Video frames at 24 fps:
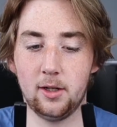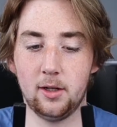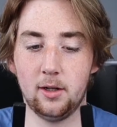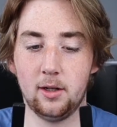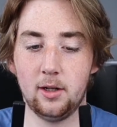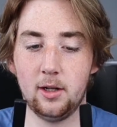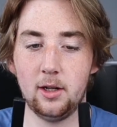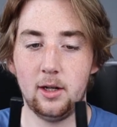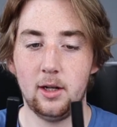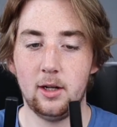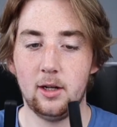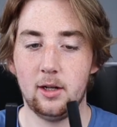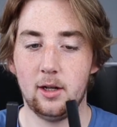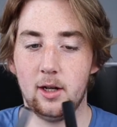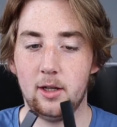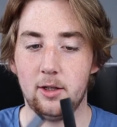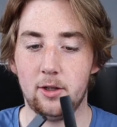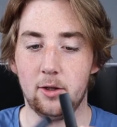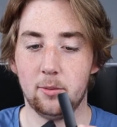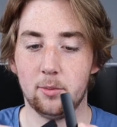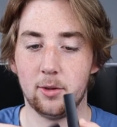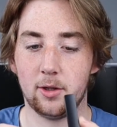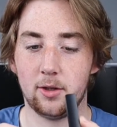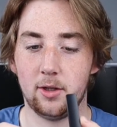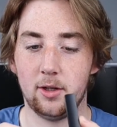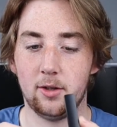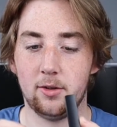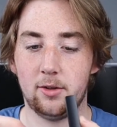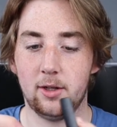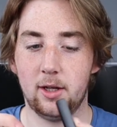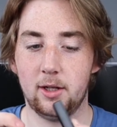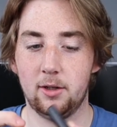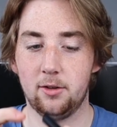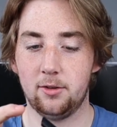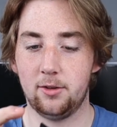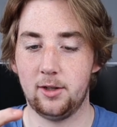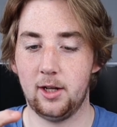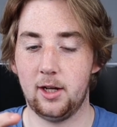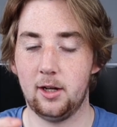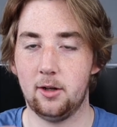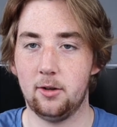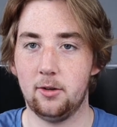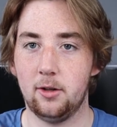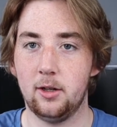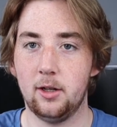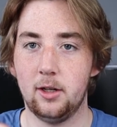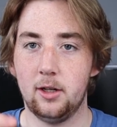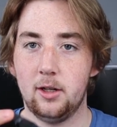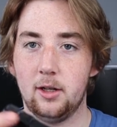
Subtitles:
and then you bring the antennas down,